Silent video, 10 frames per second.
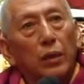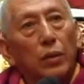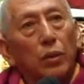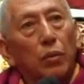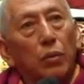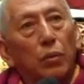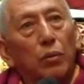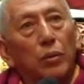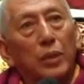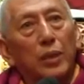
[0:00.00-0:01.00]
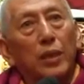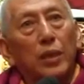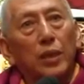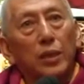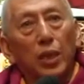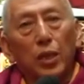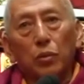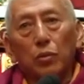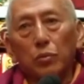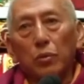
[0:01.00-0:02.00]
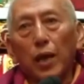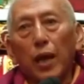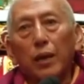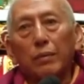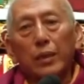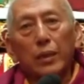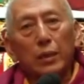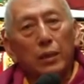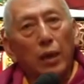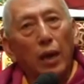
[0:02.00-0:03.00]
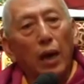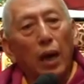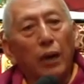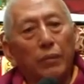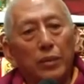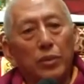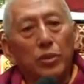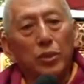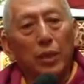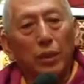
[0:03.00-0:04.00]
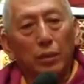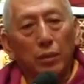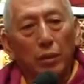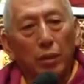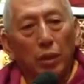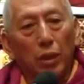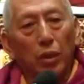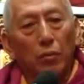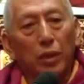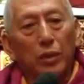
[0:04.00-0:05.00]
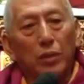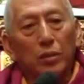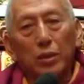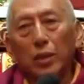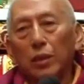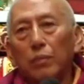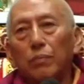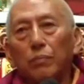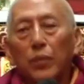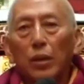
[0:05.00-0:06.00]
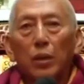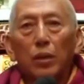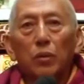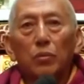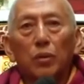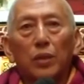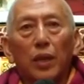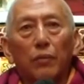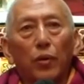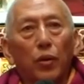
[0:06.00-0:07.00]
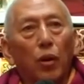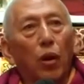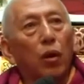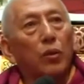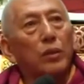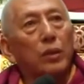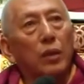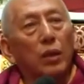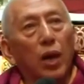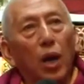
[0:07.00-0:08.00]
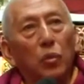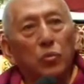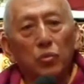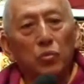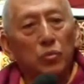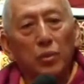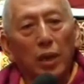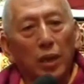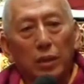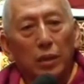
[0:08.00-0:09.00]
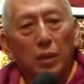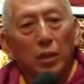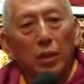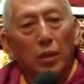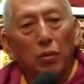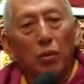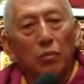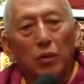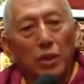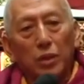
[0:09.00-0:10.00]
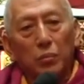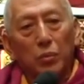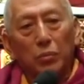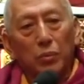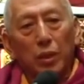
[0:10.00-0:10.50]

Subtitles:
The whole year they used to have a half inch rain or 1 inch rain. So therefore all the house roofs are not waterproof,